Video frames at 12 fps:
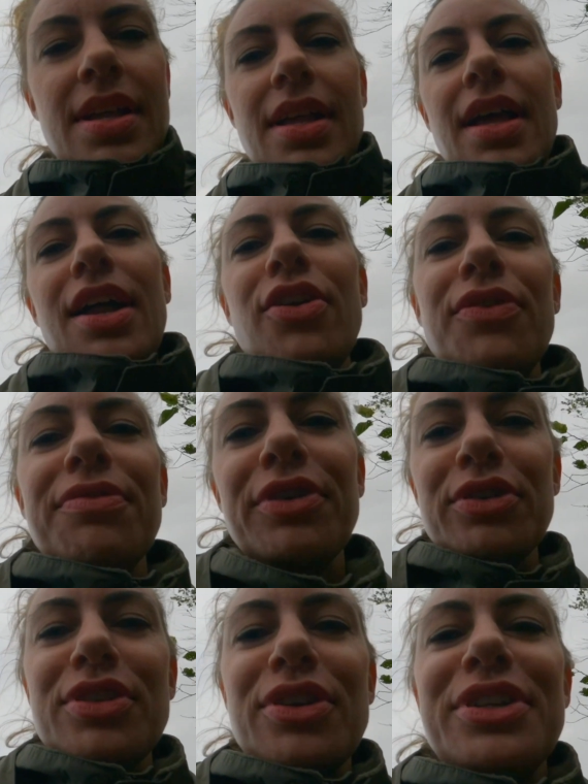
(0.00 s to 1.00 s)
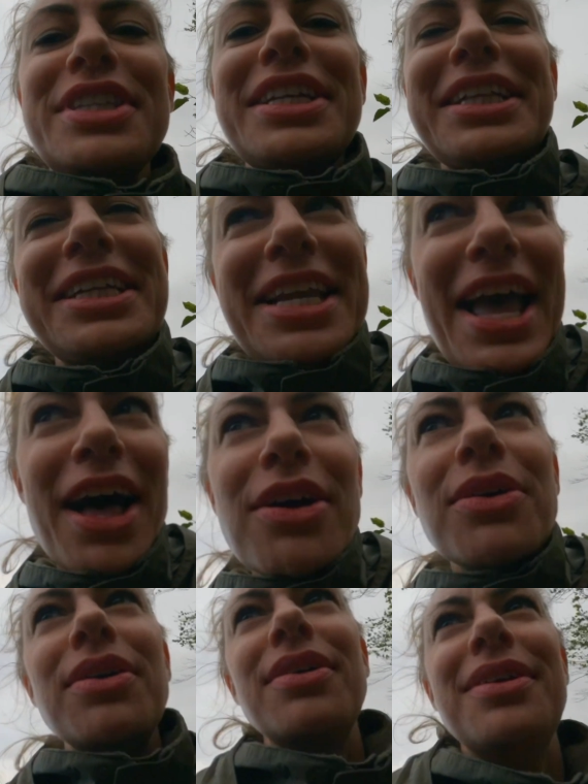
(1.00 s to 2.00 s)
I don't feel so silly now
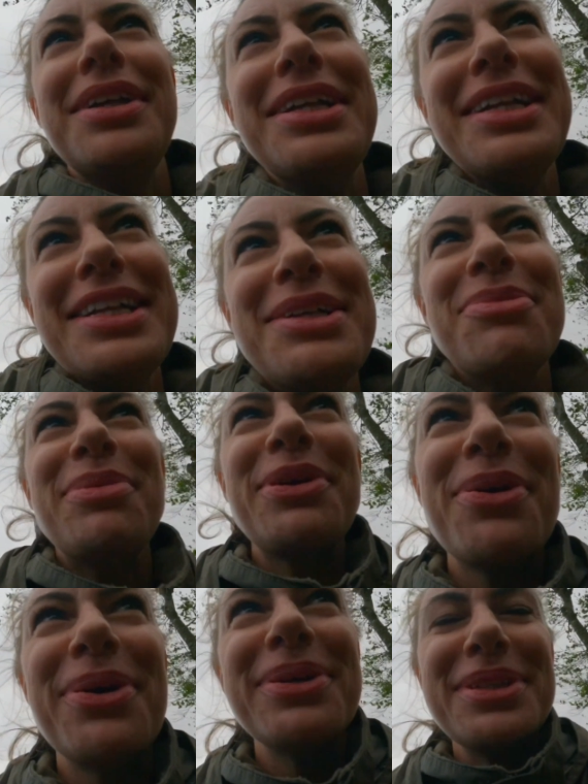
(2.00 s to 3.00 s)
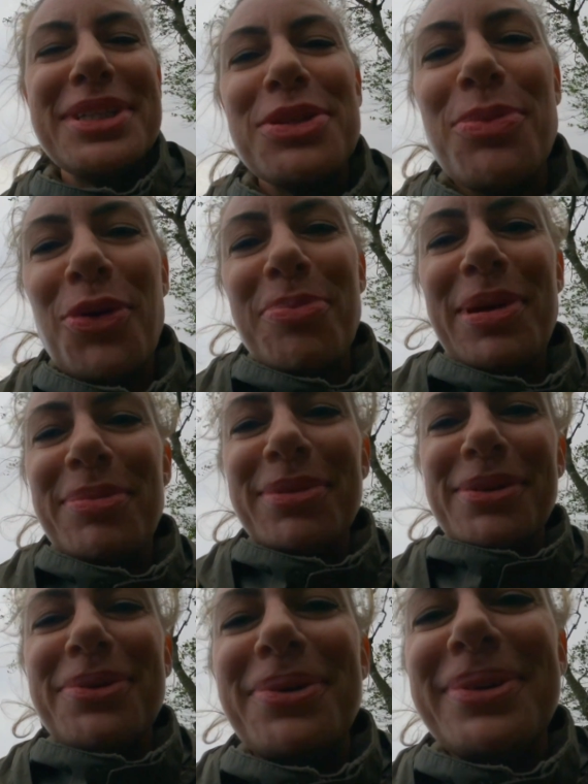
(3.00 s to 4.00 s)
because there's more people
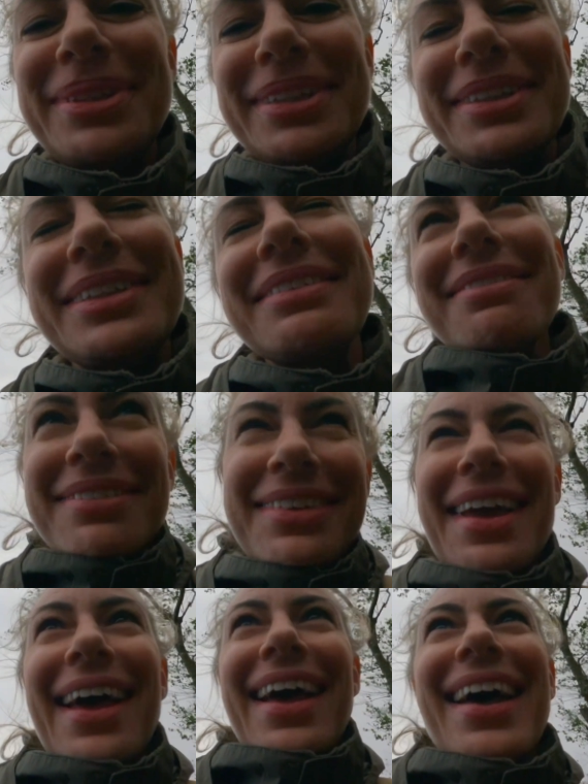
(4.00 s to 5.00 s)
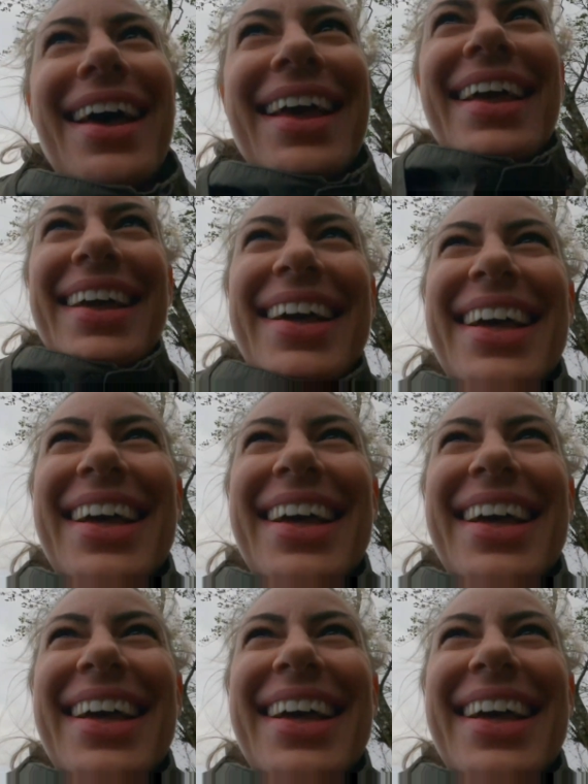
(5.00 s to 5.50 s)
on horses. Yay!